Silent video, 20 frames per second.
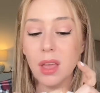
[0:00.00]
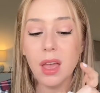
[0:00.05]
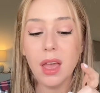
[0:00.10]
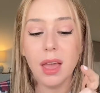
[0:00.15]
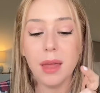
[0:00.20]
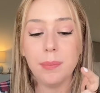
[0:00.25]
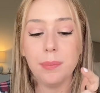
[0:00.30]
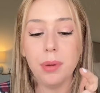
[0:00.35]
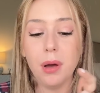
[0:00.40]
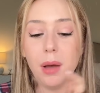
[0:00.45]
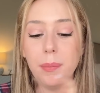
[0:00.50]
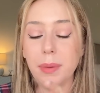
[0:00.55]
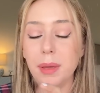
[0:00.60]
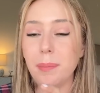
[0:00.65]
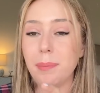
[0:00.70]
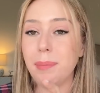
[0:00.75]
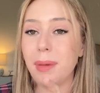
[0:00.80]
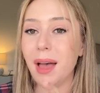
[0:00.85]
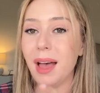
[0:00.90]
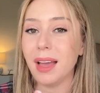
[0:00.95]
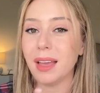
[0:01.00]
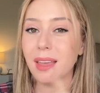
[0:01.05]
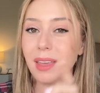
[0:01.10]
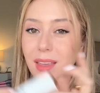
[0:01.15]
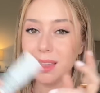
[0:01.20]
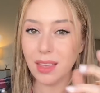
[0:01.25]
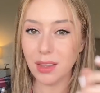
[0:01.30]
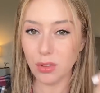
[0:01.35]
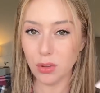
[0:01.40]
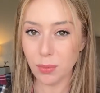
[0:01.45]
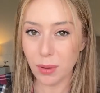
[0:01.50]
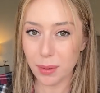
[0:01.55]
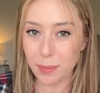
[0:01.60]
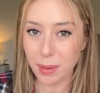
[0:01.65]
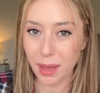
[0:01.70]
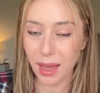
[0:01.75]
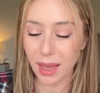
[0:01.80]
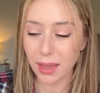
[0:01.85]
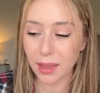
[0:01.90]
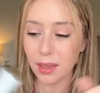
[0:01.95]
and pop it back into my
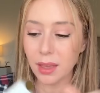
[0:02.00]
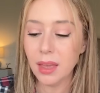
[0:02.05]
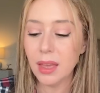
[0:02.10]
bag.